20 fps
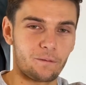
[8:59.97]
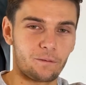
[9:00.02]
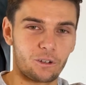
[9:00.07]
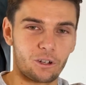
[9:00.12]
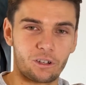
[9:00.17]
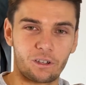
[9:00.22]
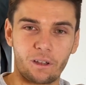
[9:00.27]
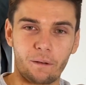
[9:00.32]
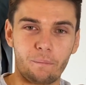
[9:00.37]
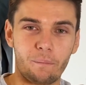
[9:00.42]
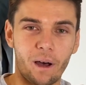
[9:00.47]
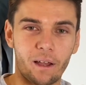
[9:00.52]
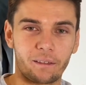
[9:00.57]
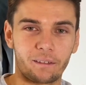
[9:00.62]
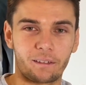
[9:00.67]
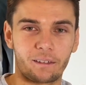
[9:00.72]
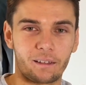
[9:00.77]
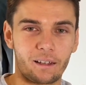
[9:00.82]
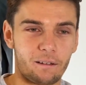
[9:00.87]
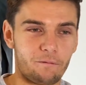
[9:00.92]
just a
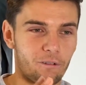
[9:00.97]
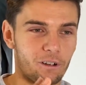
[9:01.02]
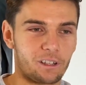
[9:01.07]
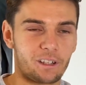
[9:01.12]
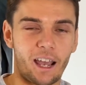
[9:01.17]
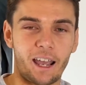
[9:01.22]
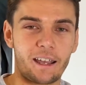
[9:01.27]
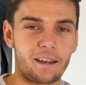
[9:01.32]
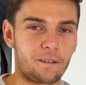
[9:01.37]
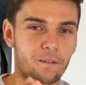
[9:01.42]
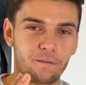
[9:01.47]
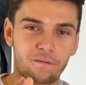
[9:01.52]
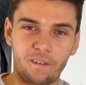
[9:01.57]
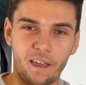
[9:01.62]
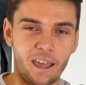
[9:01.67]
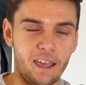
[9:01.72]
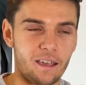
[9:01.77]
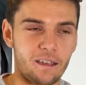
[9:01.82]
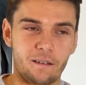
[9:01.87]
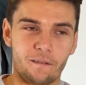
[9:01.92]
monthly retainer
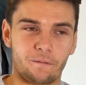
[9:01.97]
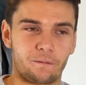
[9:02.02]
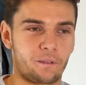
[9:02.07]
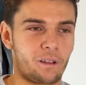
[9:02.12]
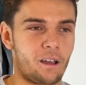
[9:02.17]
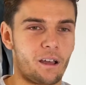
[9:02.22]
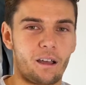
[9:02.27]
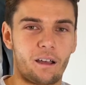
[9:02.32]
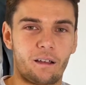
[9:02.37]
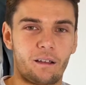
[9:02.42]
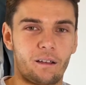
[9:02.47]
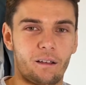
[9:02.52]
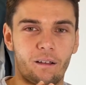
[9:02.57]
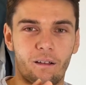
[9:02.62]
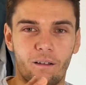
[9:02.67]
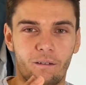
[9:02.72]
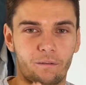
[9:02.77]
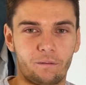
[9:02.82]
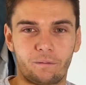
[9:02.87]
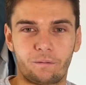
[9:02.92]
fee of
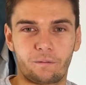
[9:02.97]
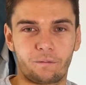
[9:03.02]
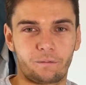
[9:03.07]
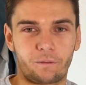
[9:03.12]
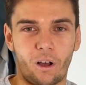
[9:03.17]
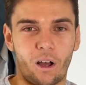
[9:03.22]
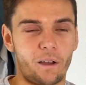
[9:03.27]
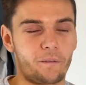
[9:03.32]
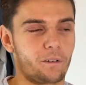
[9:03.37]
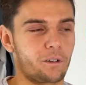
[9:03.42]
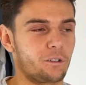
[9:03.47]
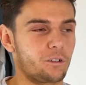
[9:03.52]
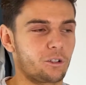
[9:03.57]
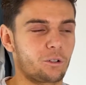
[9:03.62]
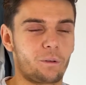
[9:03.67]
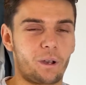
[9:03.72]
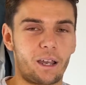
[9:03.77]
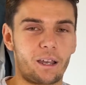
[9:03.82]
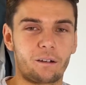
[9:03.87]
500 quid